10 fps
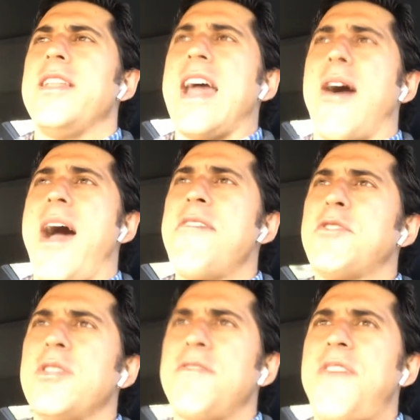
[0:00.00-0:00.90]
Now,
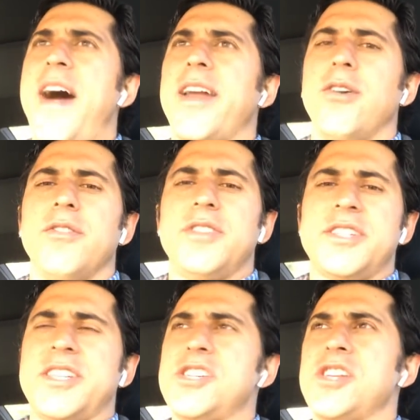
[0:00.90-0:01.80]
after the final
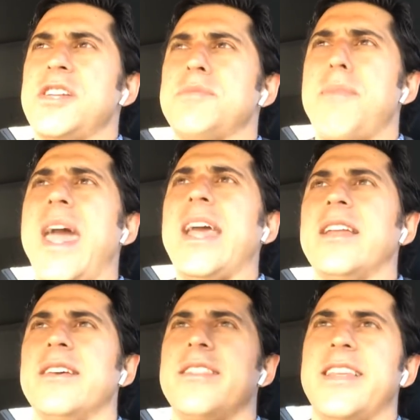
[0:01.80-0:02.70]
decision is
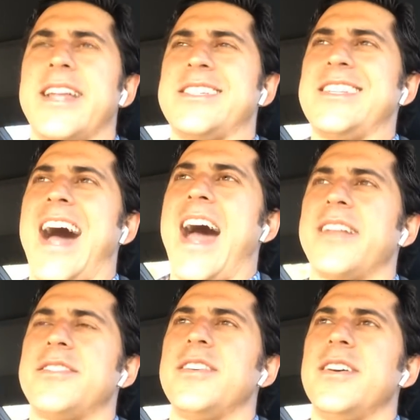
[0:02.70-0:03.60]
made, it's
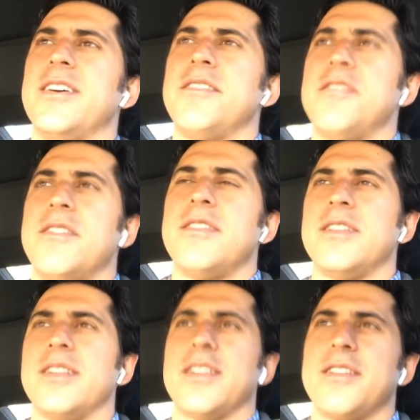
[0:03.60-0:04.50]
not
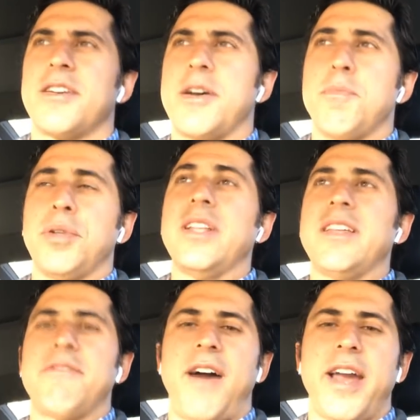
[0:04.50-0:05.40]

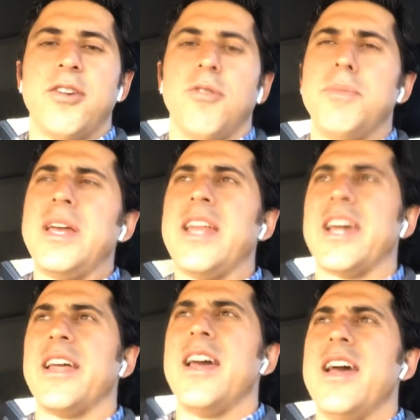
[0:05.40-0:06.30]
completely final,
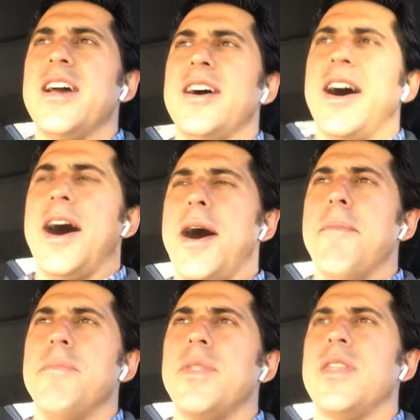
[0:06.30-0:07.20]
meaning
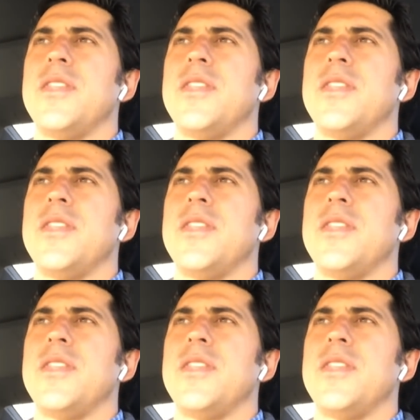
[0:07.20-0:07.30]
MSI,